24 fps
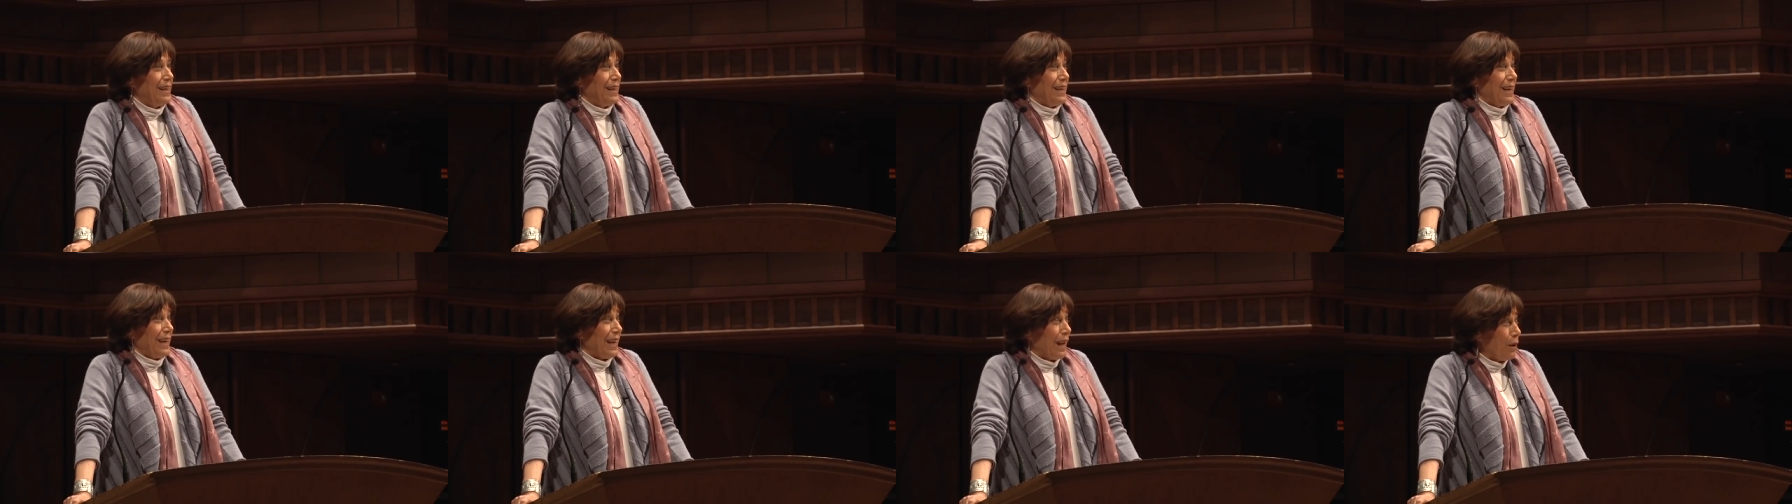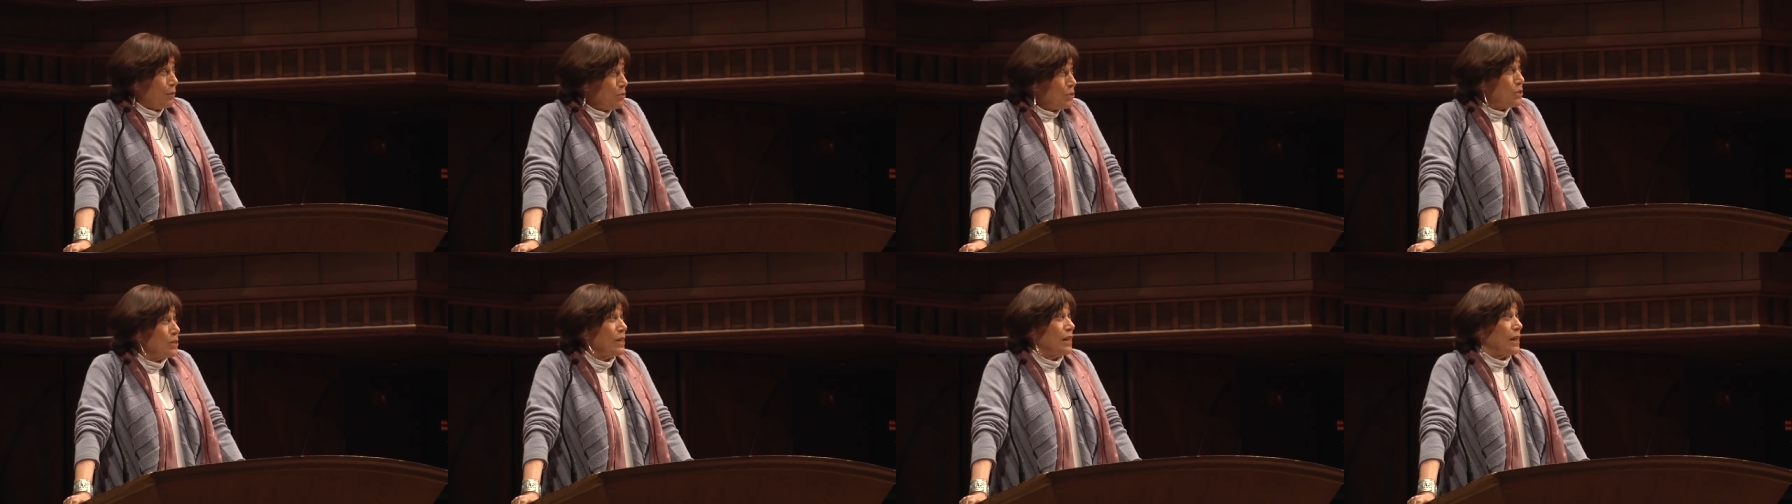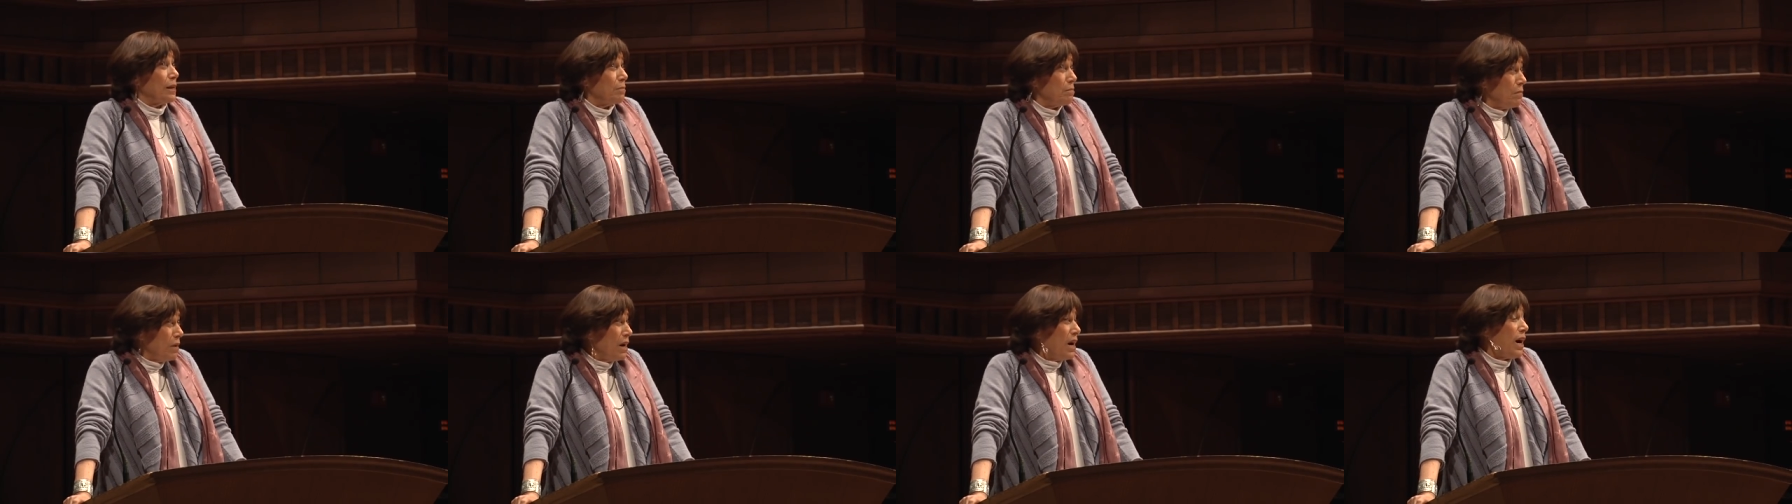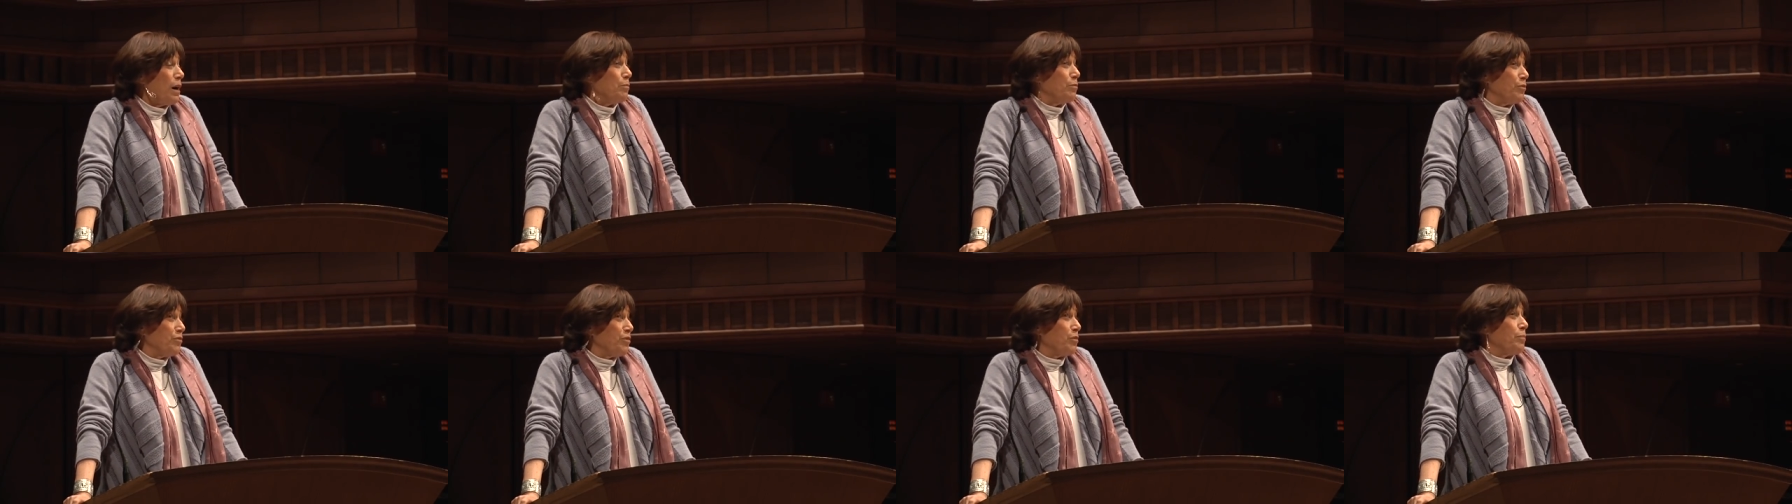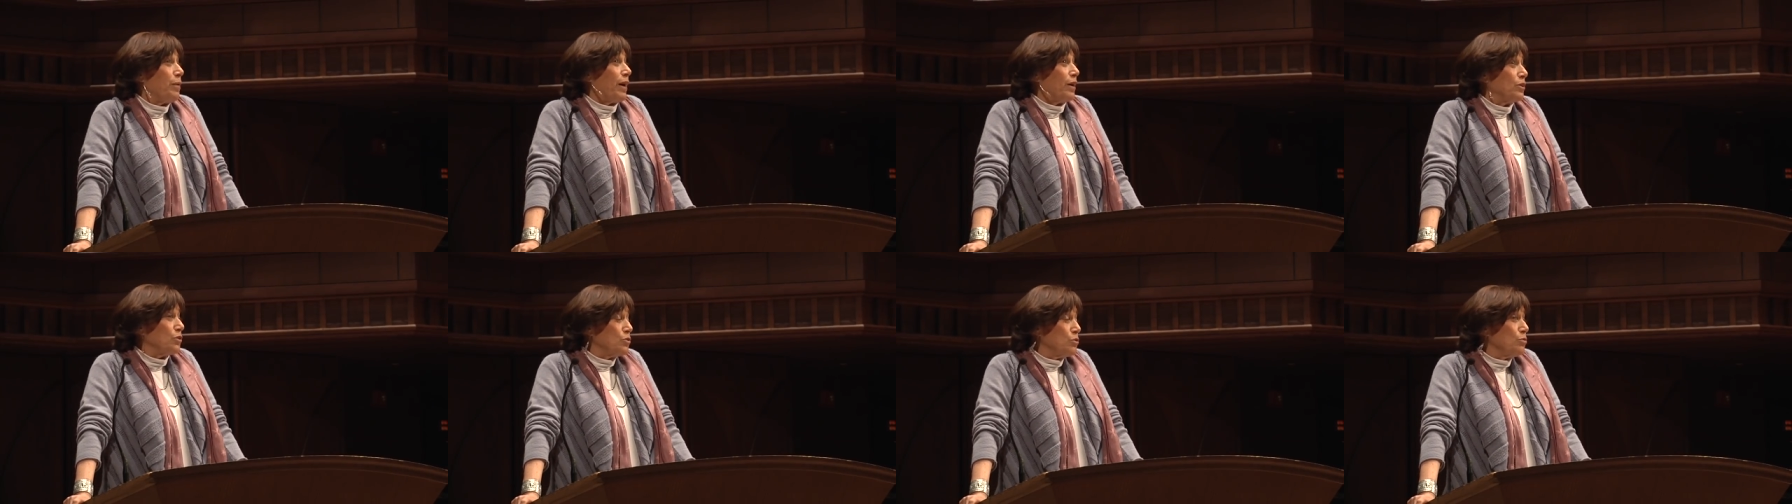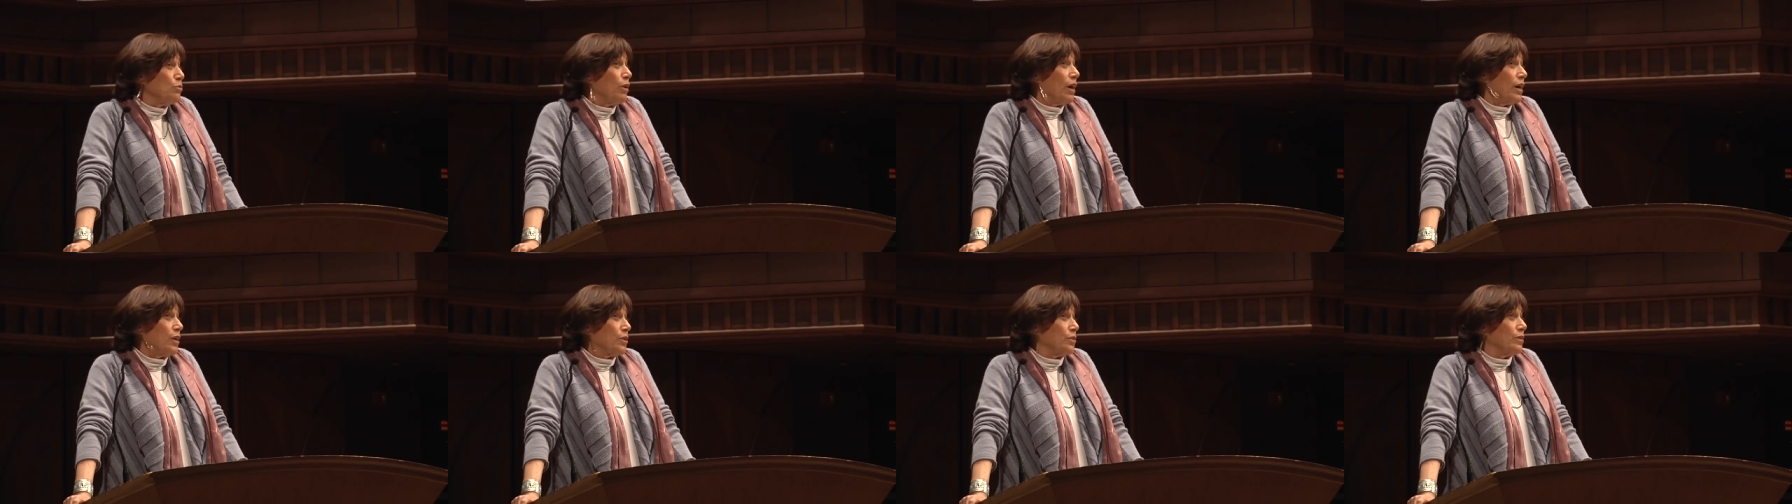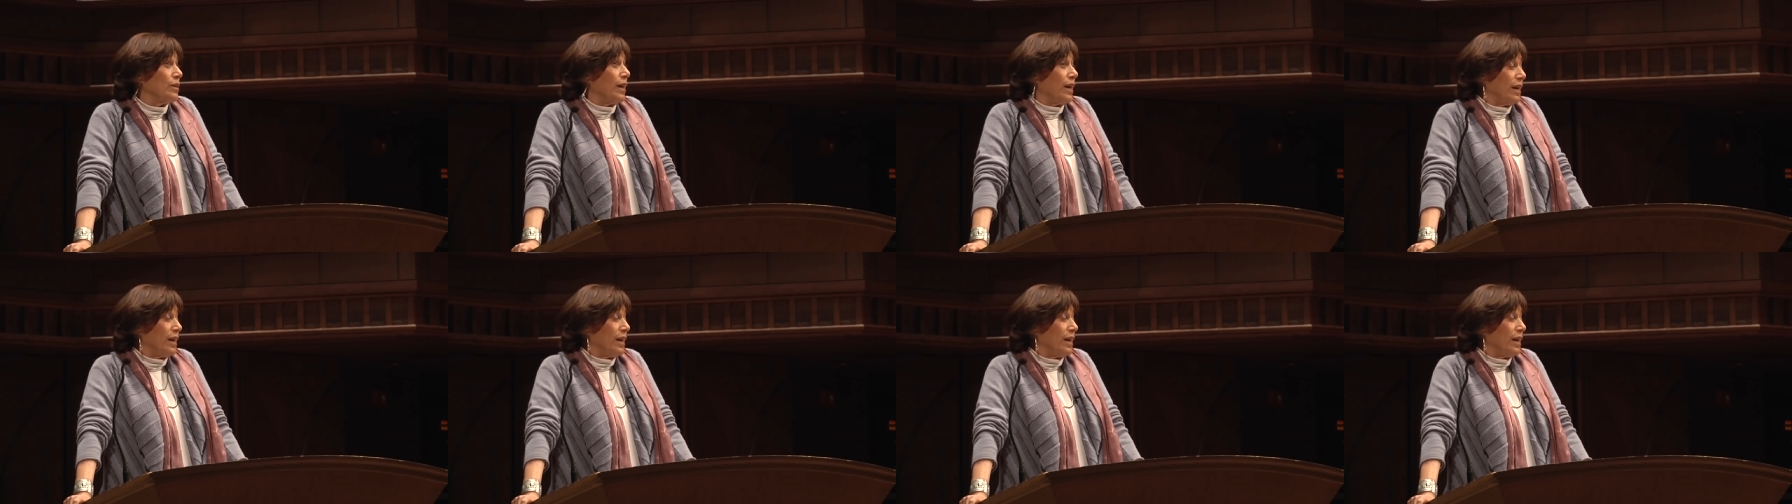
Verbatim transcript: and I was in a mob of about 200